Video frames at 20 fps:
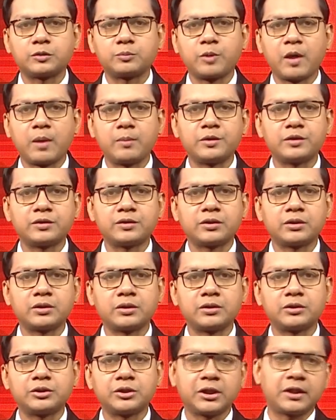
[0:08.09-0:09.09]
Prime
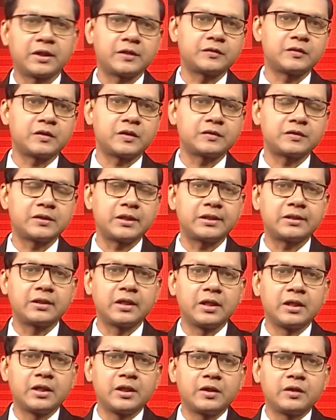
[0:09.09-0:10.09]
Minister Sheikh Hasina said
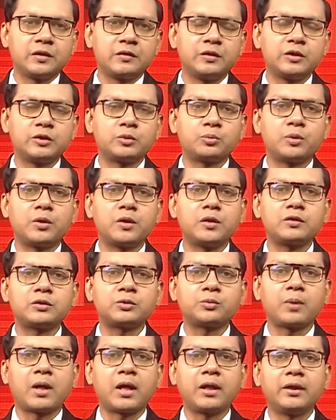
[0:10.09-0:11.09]
these
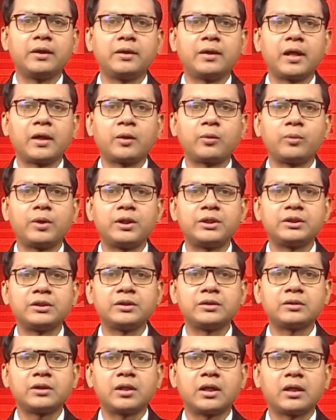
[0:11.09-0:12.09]
words while
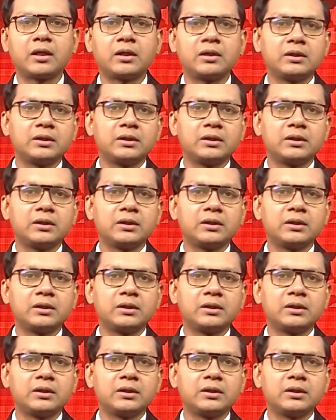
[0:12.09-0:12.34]
inaugurating the